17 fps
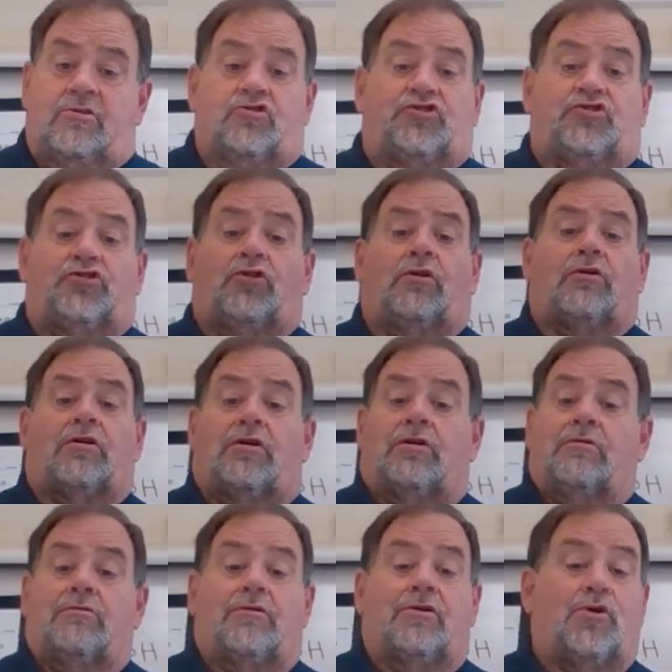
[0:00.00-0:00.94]

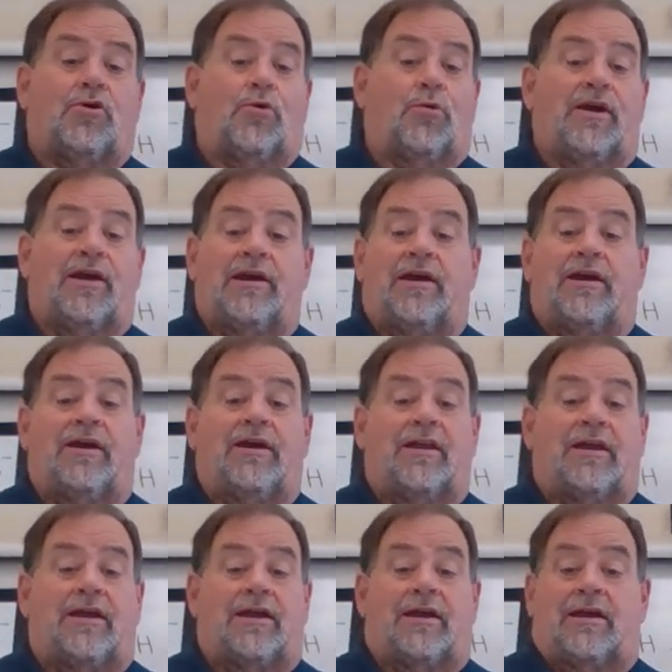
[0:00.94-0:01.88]
sure, go
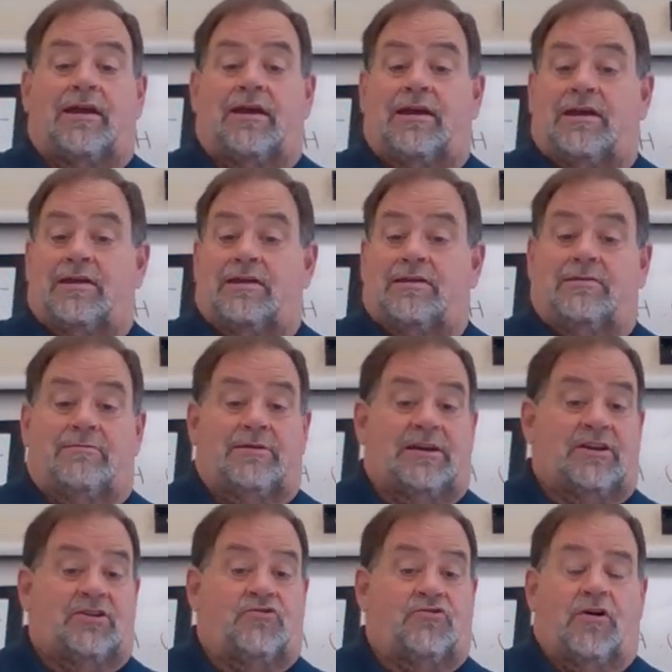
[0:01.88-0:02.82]
ahead
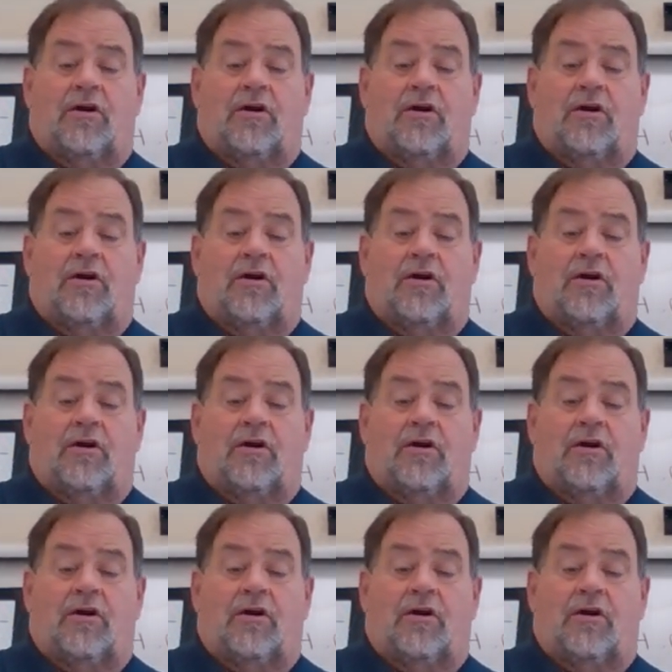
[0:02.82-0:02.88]
and